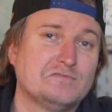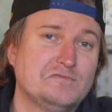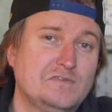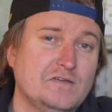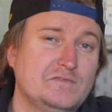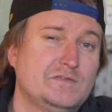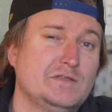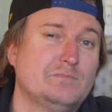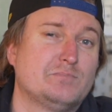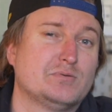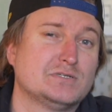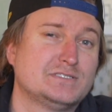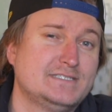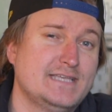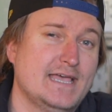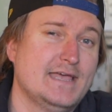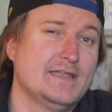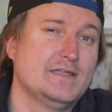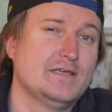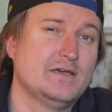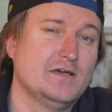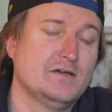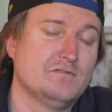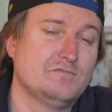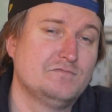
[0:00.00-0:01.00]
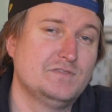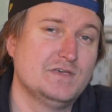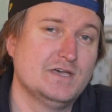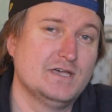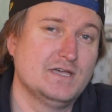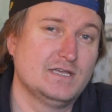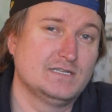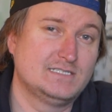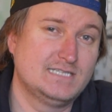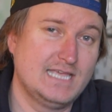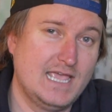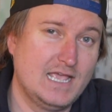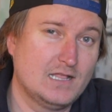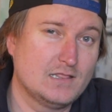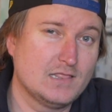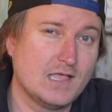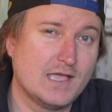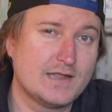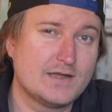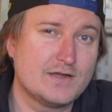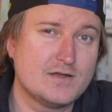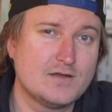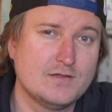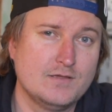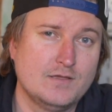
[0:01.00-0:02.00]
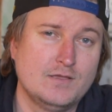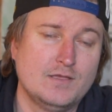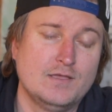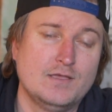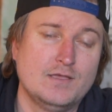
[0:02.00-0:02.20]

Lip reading: 50% of the tank liner,